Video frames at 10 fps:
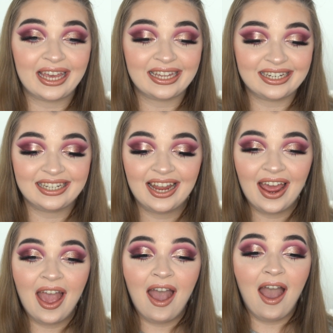it.
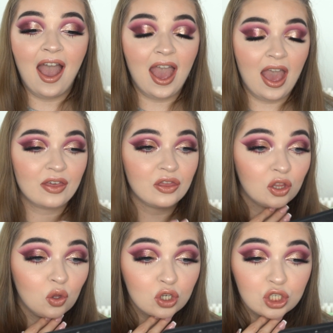I think the
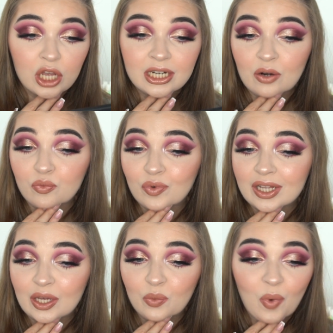look turned out
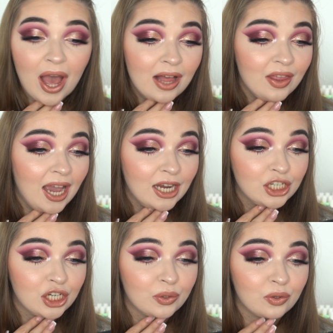really well. The
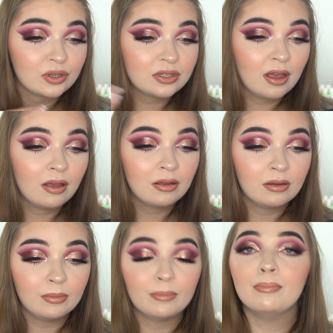eyeshadow looks
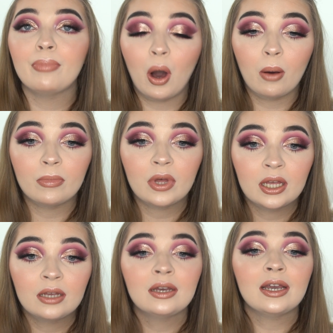bomb.
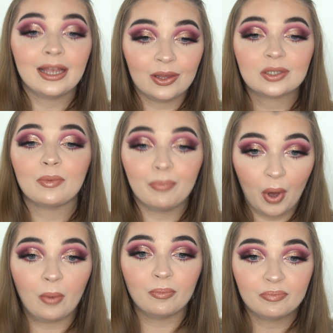It looks
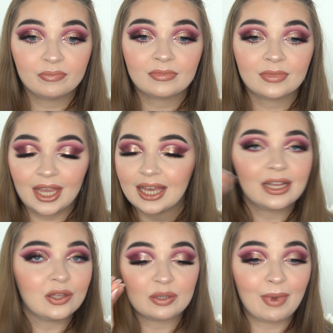bomb.
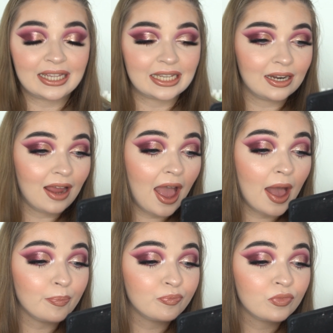It looks amazing.
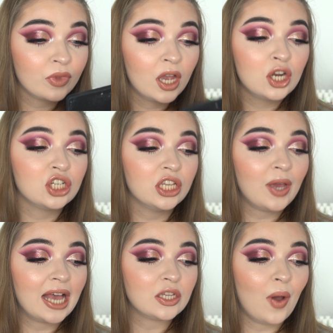Just so you
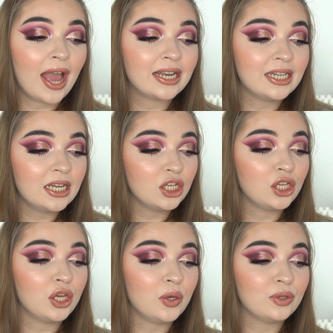guys know, I did
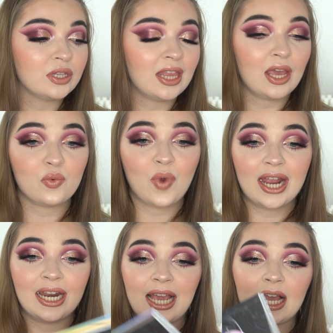use the
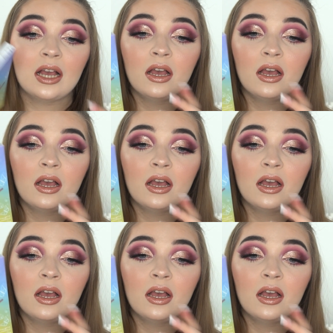Rady